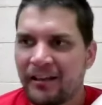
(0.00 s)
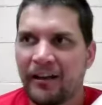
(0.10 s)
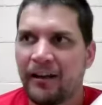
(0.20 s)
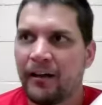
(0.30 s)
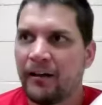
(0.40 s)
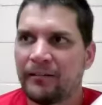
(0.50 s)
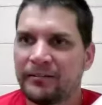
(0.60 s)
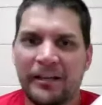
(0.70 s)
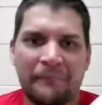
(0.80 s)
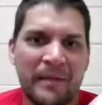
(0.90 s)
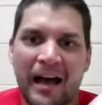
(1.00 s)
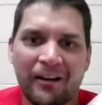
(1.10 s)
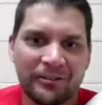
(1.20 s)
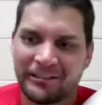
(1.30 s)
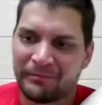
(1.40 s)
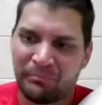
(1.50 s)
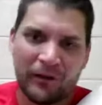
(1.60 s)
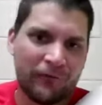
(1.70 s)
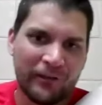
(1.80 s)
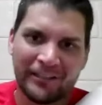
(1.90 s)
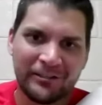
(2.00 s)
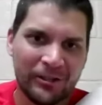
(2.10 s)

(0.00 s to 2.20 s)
the mound is perfect,